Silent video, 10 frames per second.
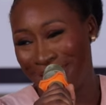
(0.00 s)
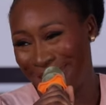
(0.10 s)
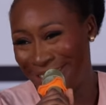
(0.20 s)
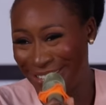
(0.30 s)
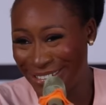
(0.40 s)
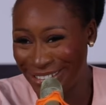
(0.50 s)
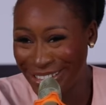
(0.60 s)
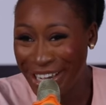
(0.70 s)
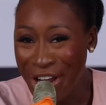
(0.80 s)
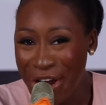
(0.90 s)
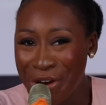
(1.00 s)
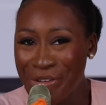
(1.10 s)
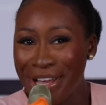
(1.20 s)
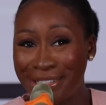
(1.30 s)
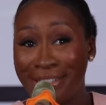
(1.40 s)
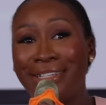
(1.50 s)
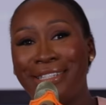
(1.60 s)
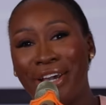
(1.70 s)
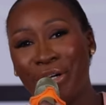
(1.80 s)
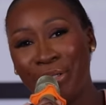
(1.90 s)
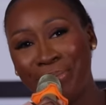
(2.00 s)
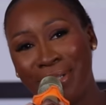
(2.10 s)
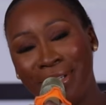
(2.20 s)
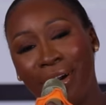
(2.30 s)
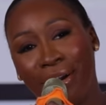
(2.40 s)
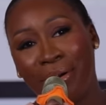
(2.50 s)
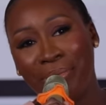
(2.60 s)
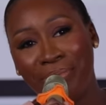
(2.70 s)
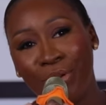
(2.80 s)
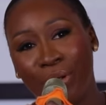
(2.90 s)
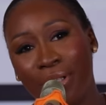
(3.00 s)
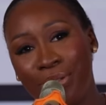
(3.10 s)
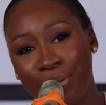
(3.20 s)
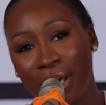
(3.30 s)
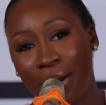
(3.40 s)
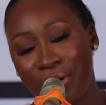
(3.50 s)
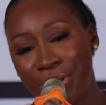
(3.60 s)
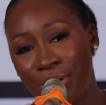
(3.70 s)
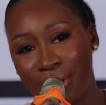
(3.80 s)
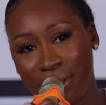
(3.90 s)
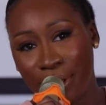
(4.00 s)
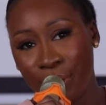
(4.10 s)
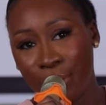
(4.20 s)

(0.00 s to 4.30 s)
to raise in this economy, looking to get our returns in the